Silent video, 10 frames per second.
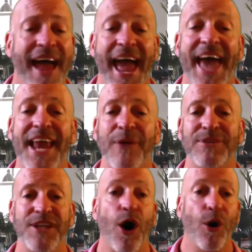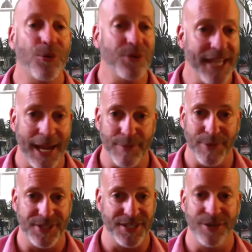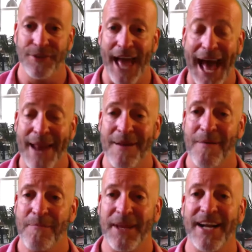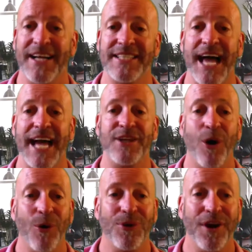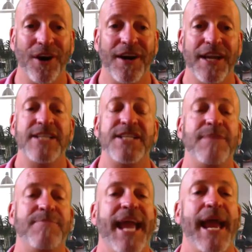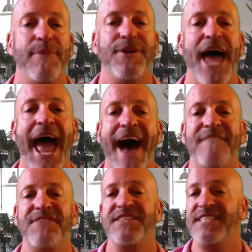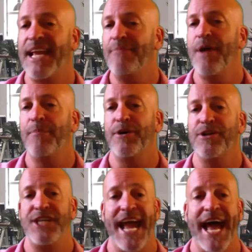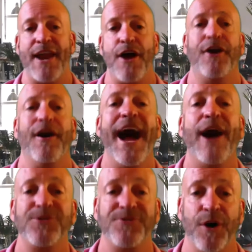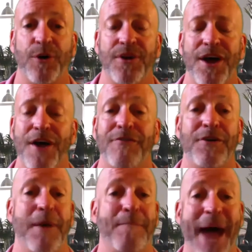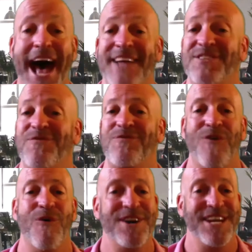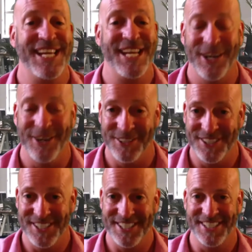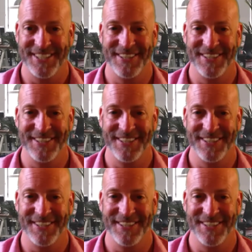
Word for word: And I was only able to do that because I told her she'd be able to have the same number she had on her house phone for the past 40 years.